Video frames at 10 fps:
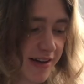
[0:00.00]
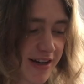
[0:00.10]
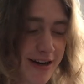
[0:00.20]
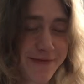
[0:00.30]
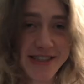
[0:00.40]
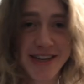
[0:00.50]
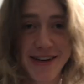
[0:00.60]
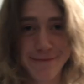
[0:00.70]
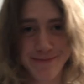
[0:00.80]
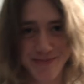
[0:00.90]
Coffee's
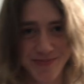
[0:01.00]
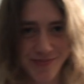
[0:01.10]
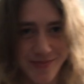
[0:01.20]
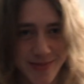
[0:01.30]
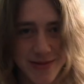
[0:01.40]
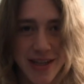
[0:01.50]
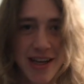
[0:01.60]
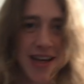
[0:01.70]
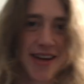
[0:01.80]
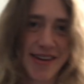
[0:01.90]
done.
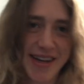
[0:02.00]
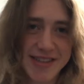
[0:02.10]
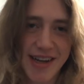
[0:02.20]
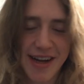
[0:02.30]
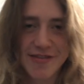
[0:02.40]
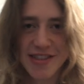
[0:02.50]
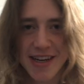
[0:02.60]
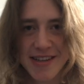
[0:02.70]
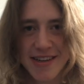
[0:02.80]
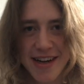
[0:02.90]
That's all I have to say
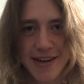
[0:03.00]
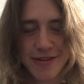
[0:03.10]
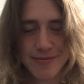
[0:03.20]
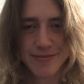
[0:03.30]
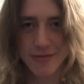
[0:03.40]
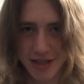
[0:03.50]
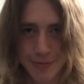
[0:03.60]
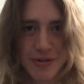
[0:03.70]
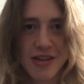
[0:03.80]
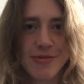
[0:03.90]
today.
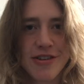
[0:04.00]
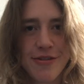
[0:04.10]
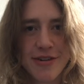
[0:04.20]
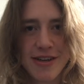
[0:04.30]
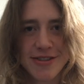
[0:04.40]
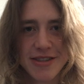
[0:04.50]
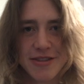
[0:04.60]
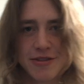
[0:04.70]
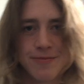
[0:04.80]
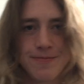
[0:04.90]
Keep running when no one else is.